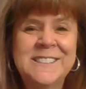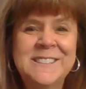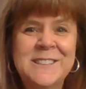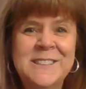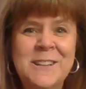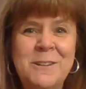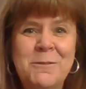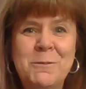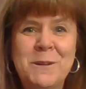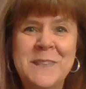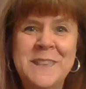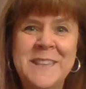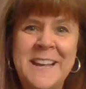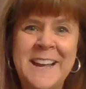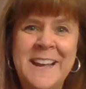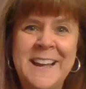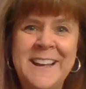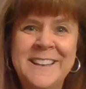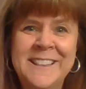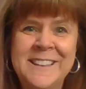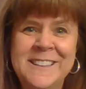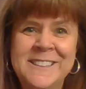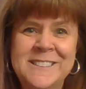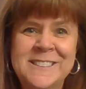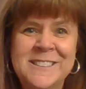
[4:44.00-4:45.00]
So with
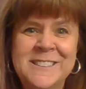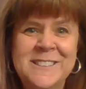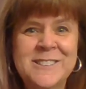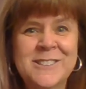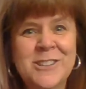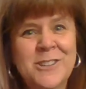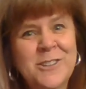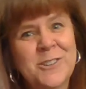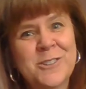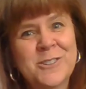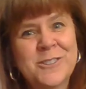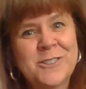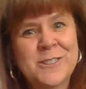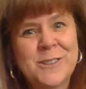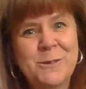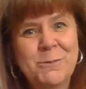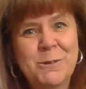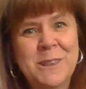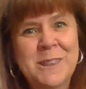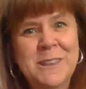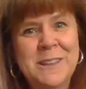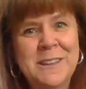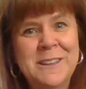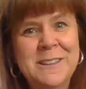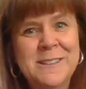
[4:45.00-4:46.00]
that, this is Kirstin
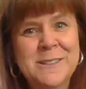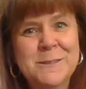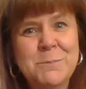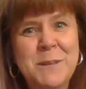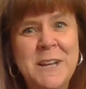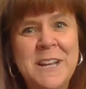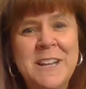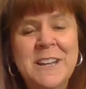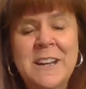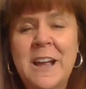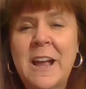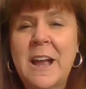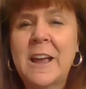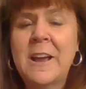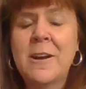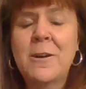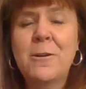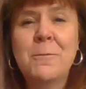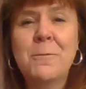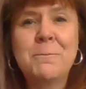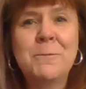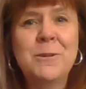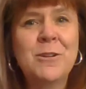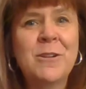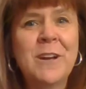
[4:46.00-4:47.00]
with Kismet. I
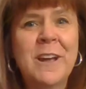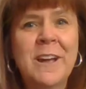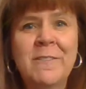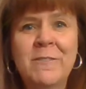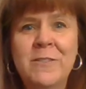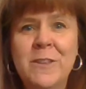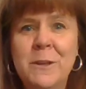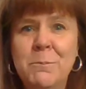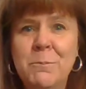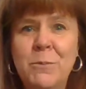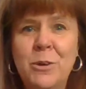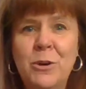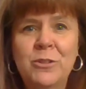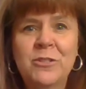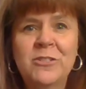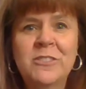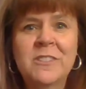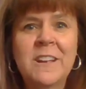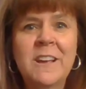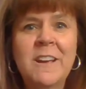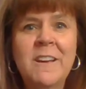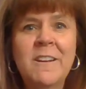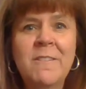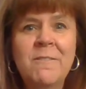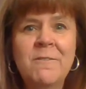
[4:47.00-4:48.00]
hope you have the most
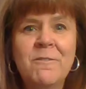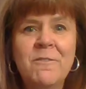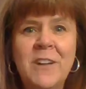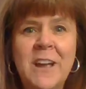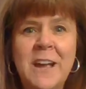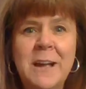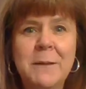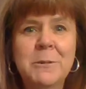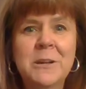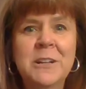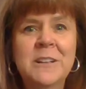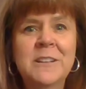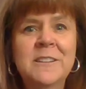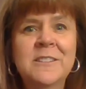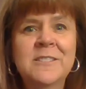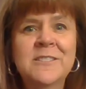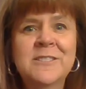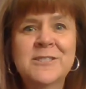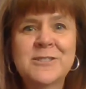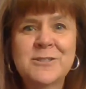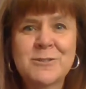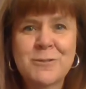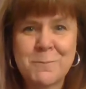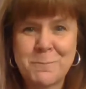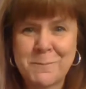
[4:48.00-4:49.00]

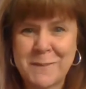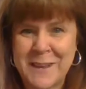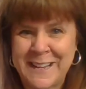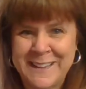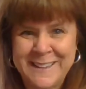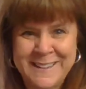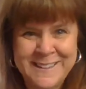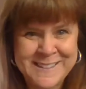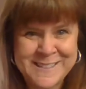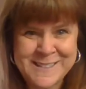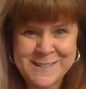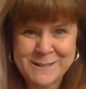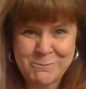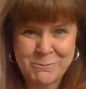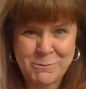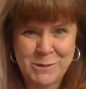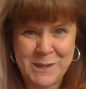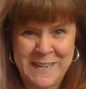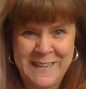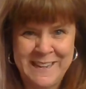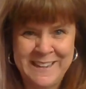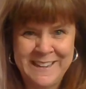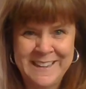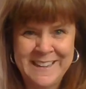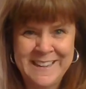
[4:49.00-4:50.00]
fabulous, tremendous
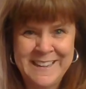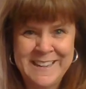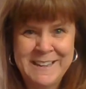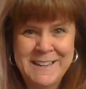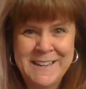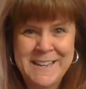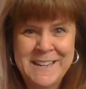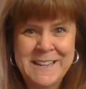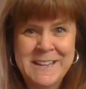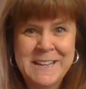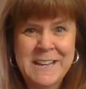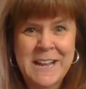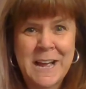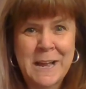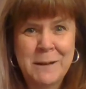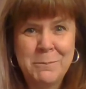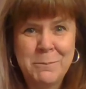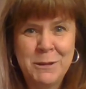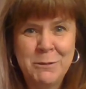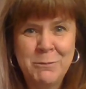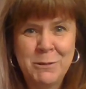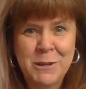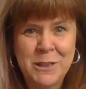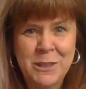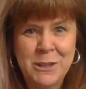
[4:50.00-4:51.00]
week. God
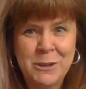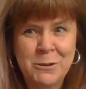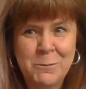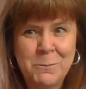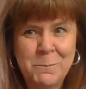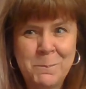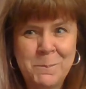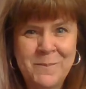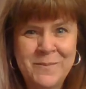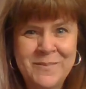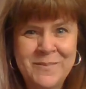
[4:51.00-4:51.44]
be with you.